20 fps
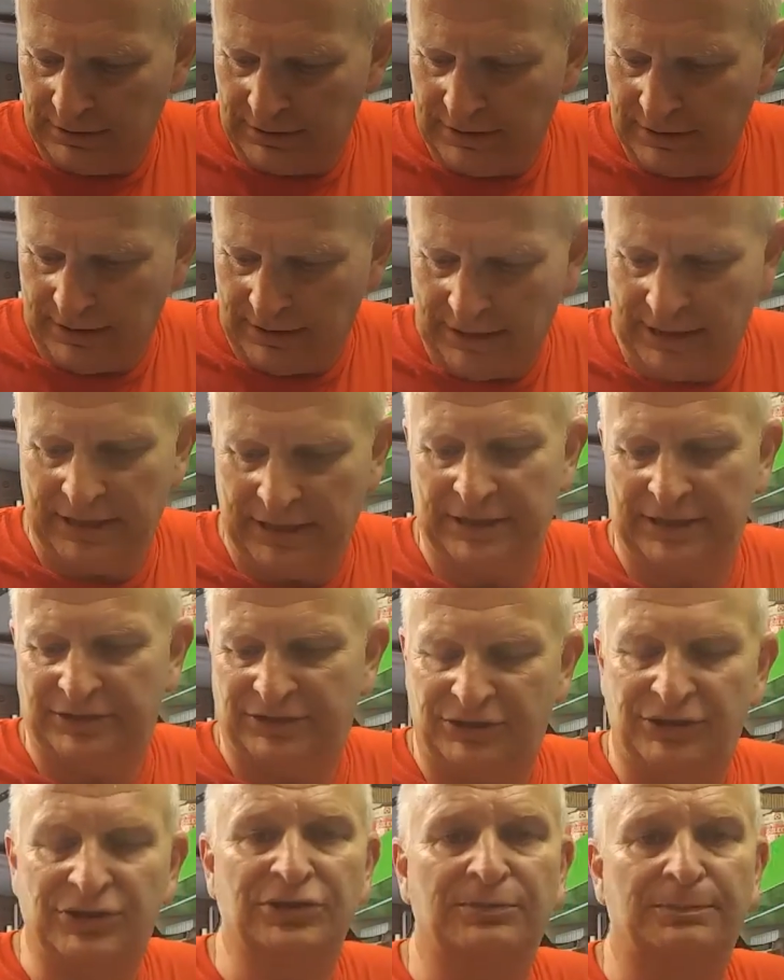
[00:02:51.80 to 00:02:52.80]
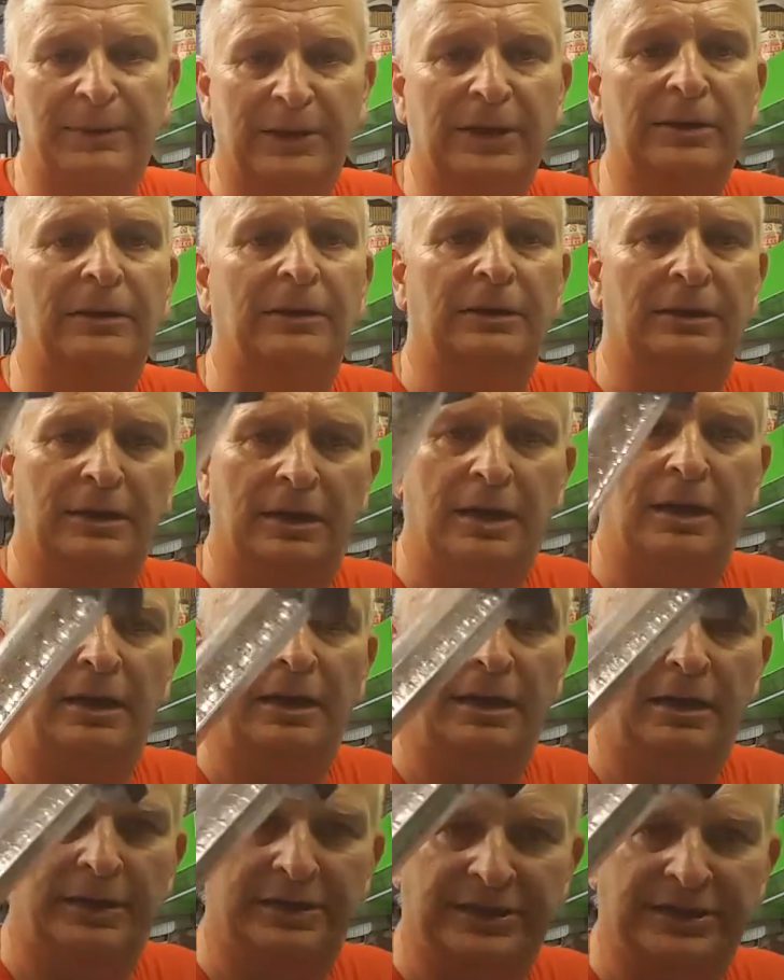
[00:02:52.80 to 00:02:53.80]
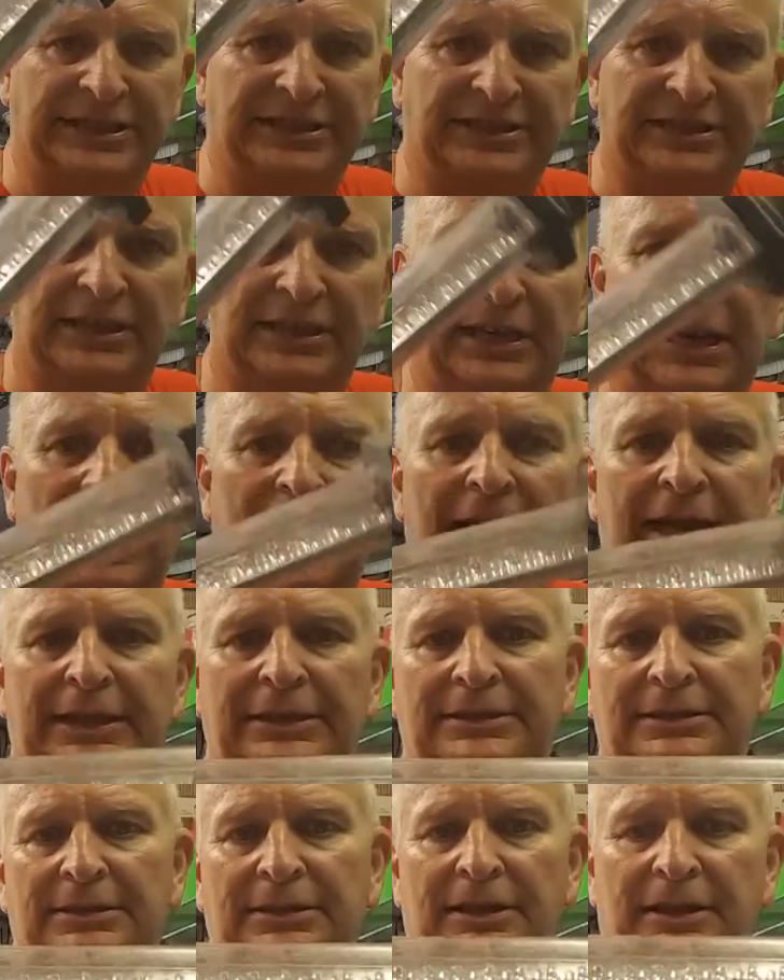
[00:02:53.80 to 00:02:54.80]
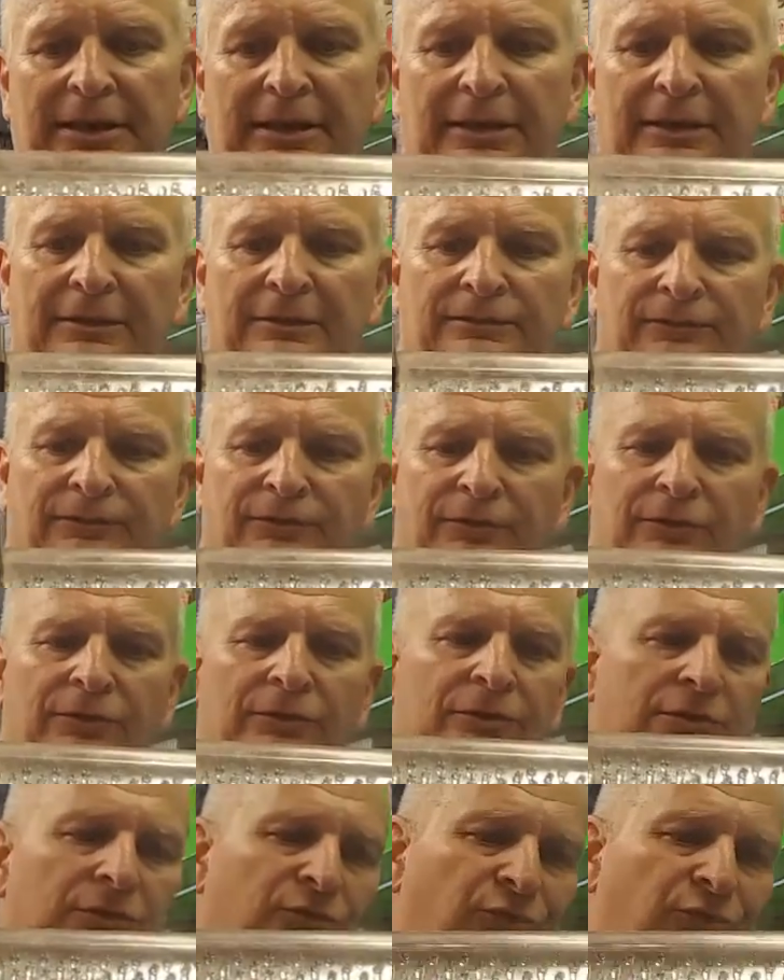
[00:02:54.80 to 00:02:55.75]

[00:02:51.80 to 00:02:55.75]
it's just been a decent light for